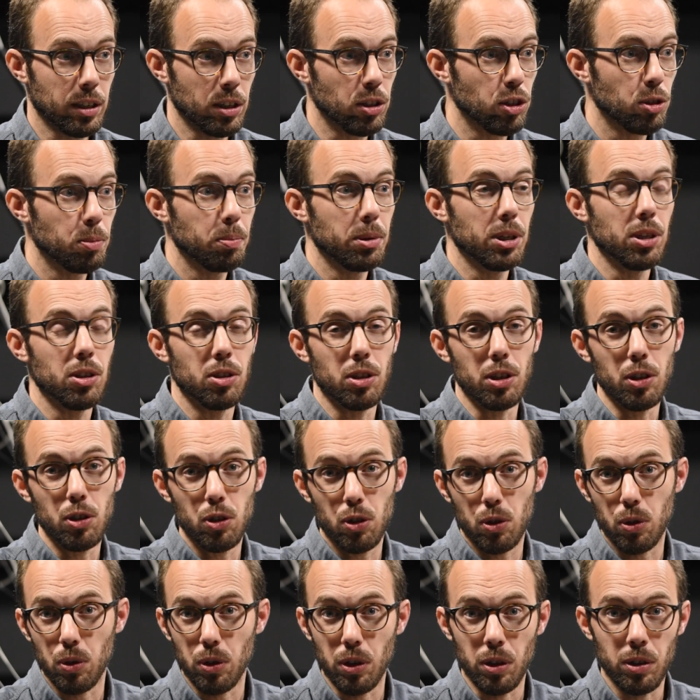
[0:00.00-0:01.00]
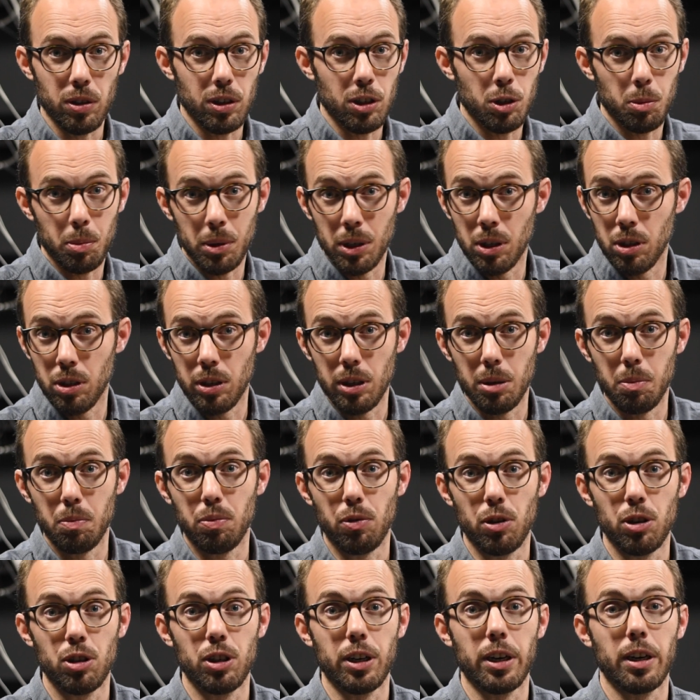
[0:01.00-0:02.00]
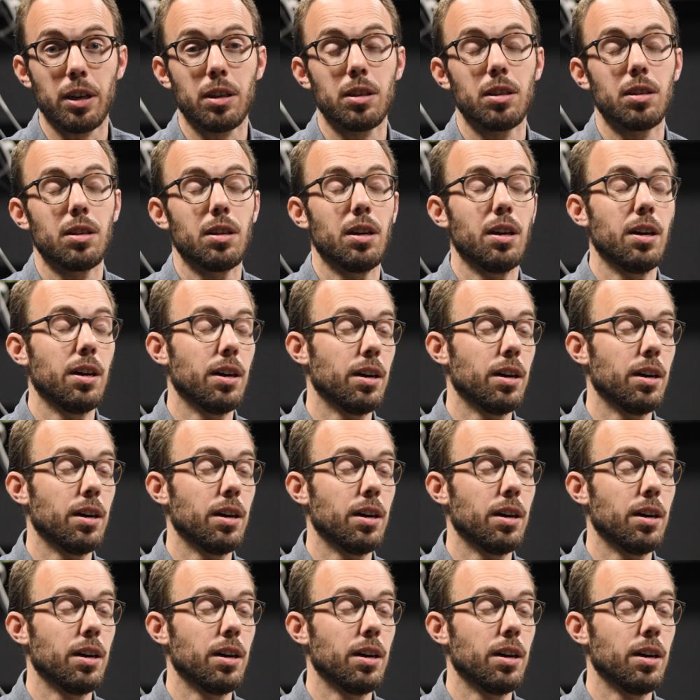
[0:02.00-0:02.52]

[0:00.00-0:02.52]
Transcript: each PhD student, each PhD project